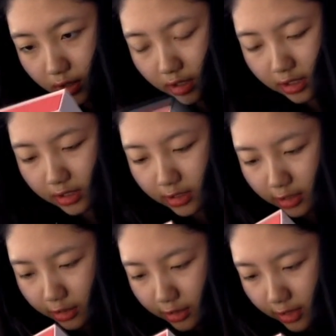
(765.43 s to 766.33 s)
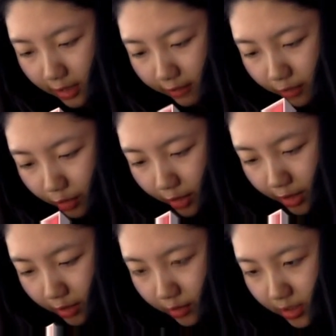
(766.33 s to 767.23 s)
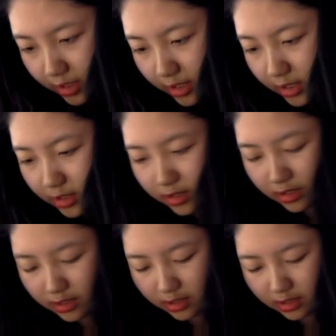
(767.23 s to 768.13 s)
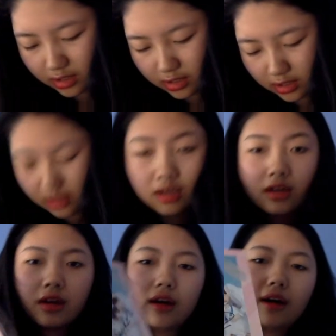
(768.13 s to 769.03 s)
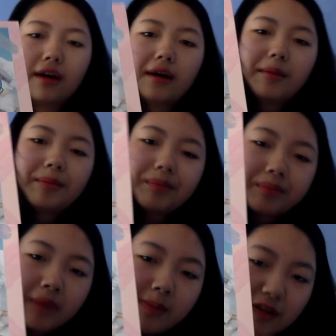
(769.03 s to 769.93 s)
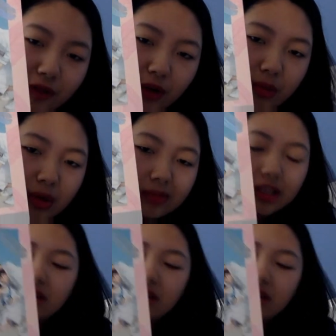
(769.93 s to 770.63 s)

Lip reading: I seriously have no idea who this is. But my friend will probably